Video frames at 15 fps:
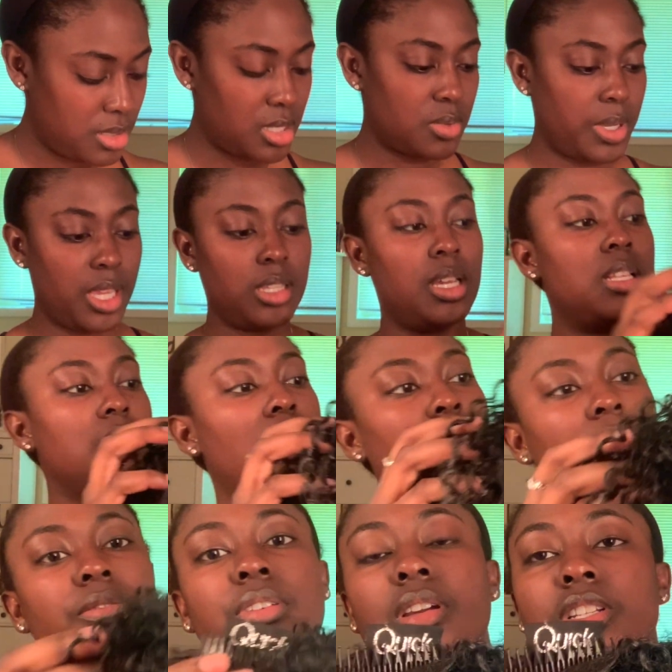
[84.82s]
This wig
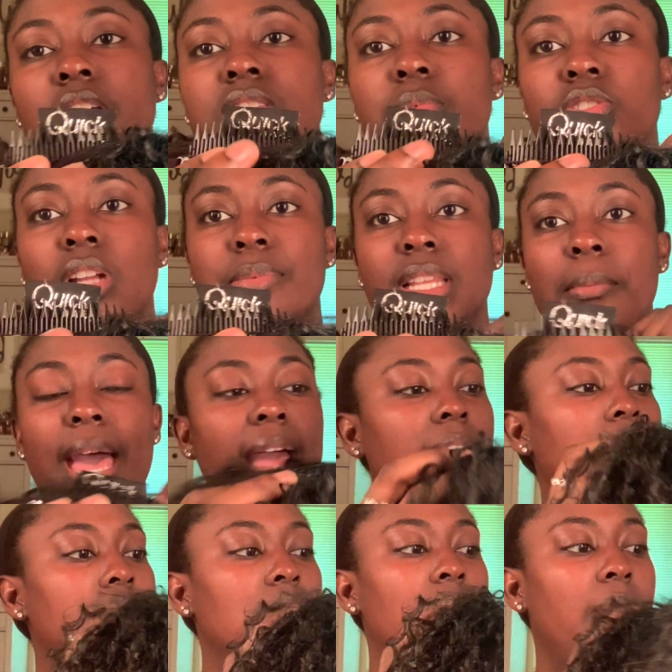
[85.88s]
does not come with
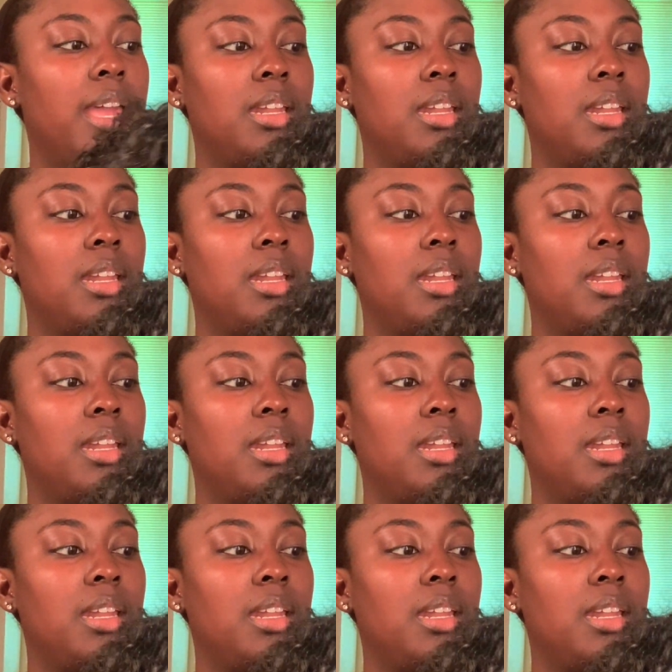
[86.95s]
any